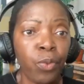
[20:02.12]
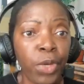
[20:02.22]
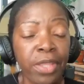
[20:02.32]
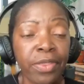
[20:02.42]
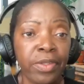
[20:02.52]

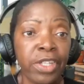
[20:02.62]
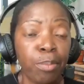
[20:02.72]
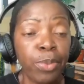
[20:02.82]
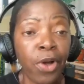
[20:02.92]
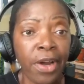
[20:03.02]
with their
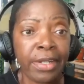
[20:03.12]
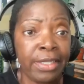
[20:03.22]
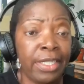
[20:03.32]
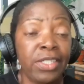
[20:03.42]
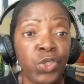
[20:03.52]

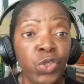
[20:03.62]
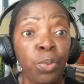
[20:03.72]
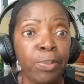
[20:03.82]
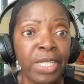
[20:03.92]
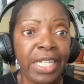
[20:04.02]
partner,
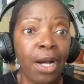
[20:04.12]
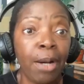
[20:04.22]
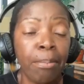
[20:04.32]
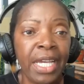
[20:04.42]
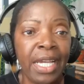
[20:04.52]
assumingly a
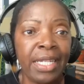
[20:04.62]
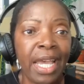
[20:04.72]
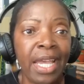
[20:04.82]
man,